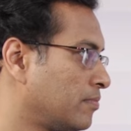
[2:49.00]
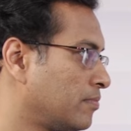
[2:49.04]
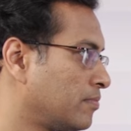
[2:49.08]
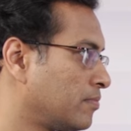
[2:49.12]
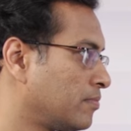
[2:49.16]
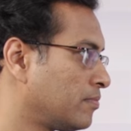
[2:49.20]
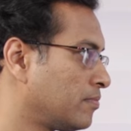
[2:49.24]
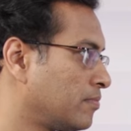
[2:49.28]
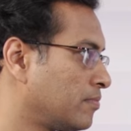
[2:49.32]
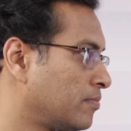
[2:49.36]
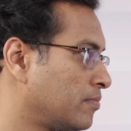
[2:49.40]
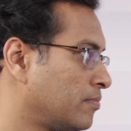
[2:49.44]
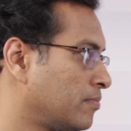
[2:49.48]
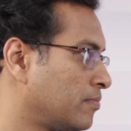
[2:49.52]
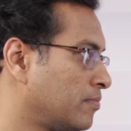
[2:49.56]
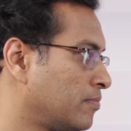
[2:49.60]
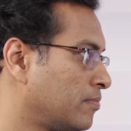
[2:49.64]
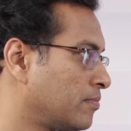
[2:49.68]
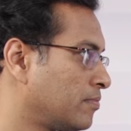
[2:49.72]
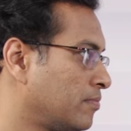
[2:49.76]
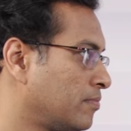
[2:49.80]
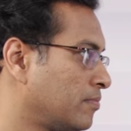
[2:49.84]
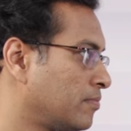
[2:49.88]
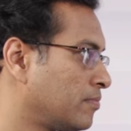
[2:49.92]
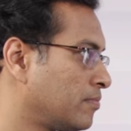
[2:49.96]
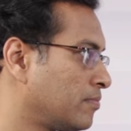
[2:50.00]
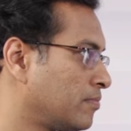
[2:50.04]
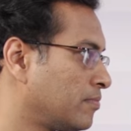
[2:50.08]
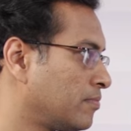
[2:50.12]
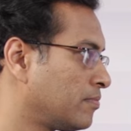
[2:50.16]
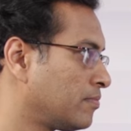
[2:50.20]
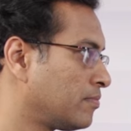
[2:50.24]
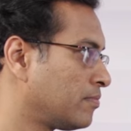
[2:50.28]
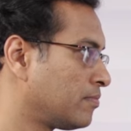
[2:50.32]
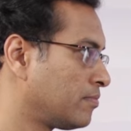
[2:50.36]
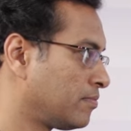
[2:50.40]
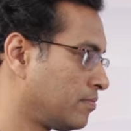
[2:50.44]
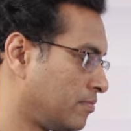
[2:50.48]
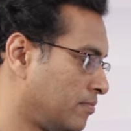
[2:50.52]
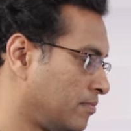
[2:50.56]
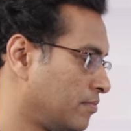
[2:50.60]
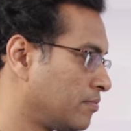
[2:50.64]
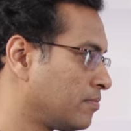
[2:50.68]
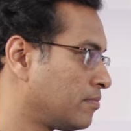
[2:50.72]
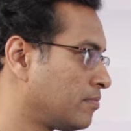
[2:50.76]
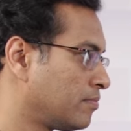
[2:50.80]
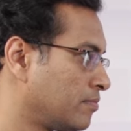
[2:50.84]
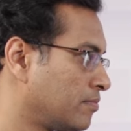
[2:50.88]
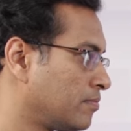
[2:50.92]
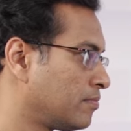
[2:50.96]

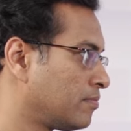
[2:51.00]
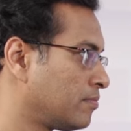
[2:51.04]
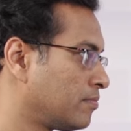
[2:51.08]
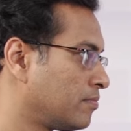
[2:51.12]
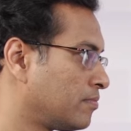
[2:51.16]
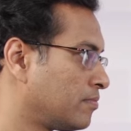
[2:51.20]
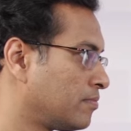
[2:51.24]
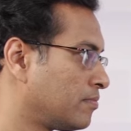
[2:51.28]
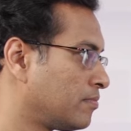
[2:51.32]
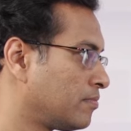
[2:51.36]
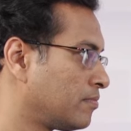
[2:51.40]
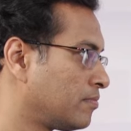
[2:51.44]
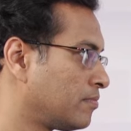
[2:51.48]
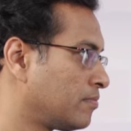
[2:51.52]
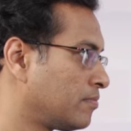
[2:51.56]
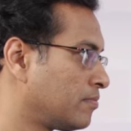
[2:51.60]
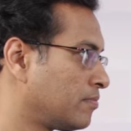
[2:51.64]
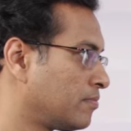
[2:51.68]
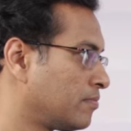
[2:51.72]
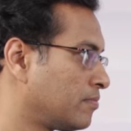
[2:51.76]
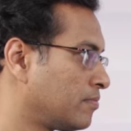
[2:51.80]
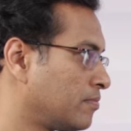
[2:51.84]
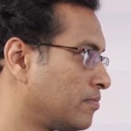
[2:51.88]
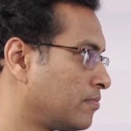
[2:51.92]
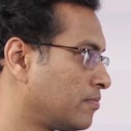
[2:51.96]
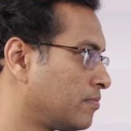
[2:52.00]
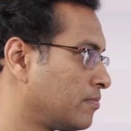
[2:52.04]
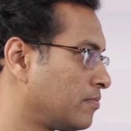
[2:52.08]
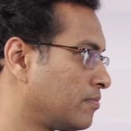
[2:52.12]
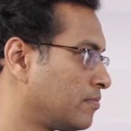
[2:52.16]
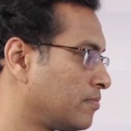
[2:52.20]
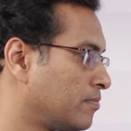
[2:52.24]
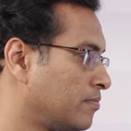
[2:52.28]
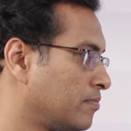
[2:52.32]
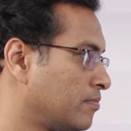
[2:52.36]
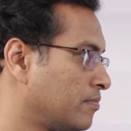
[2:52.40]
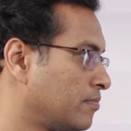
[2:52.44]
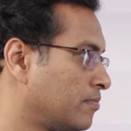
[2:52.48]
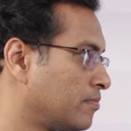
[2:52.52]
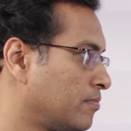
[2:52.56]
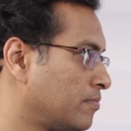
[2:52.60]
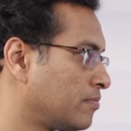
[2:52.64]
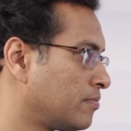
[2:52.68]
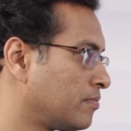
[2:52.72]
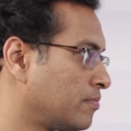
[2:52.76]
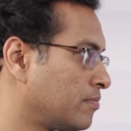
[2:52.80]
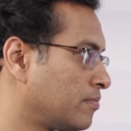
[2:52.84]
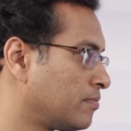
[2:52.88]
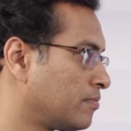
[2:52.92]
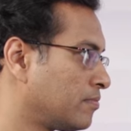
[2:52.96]

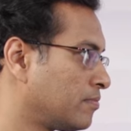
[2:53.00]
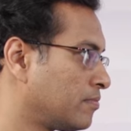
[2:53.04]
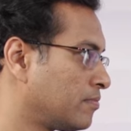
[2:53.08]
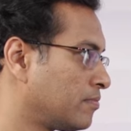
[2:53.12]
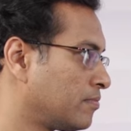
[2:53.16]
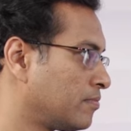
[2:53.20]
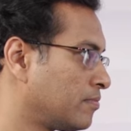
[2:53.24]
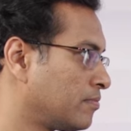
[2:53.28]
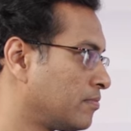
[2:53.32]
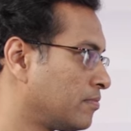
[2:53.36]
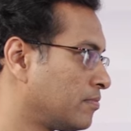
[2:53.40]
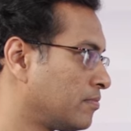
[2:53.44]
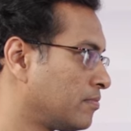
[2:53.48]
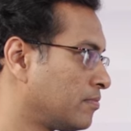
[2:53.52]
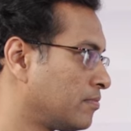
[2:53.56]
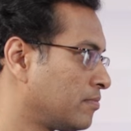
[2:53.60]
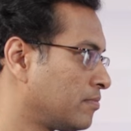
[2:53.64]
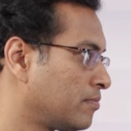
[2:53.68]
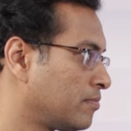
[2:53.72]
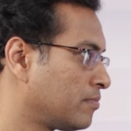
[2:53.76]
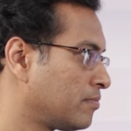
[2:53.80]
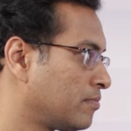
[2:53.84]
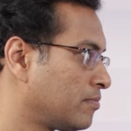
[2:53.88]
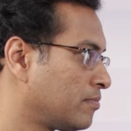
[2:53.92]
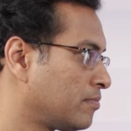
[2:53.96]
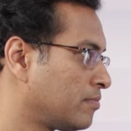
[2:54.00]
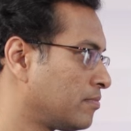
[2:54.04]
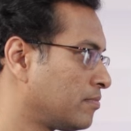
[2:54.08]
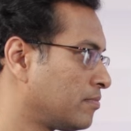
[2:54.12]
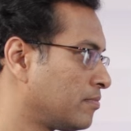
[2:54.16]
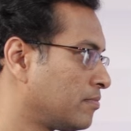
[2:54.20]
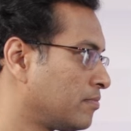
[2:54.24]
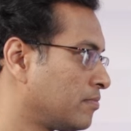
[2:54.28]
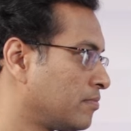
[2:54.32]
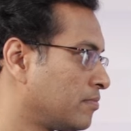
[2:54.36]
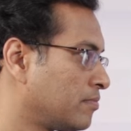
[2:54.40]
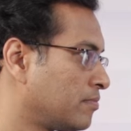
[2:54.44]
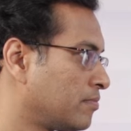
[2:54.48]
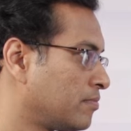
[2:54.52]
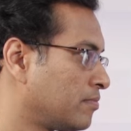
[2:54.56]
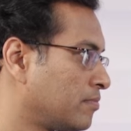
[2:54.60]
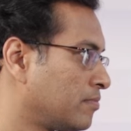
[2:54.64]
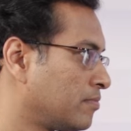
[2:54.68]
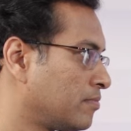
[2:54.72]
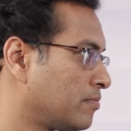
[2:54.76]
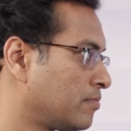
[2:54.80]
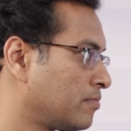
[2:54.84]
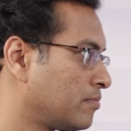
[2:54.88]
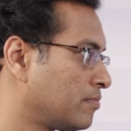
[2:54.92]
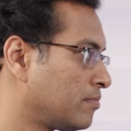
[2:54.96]

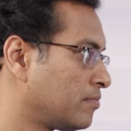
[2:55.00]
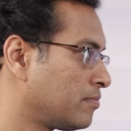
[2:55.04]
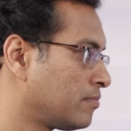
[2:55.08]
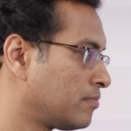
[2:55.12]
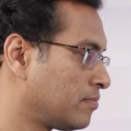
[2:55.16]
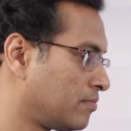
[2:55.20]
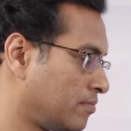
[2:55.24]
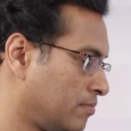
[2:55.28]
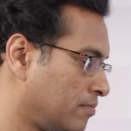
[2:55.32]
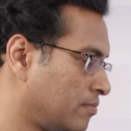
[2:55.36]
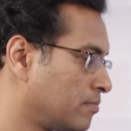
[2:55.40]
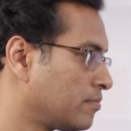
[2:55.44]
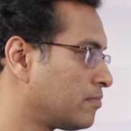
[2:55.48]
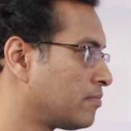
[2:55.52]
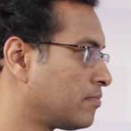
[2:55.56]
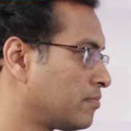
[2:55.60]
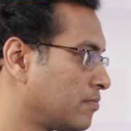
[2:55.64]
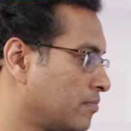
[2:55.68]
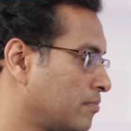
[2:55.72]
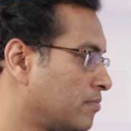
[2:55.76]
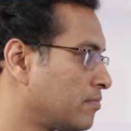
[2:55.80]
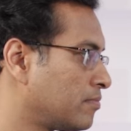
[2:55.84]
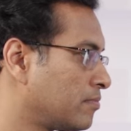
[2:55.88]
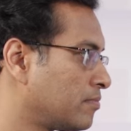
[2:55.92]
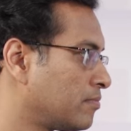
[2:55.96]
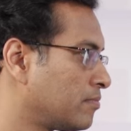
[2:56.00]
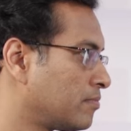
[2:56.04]
(not speaking)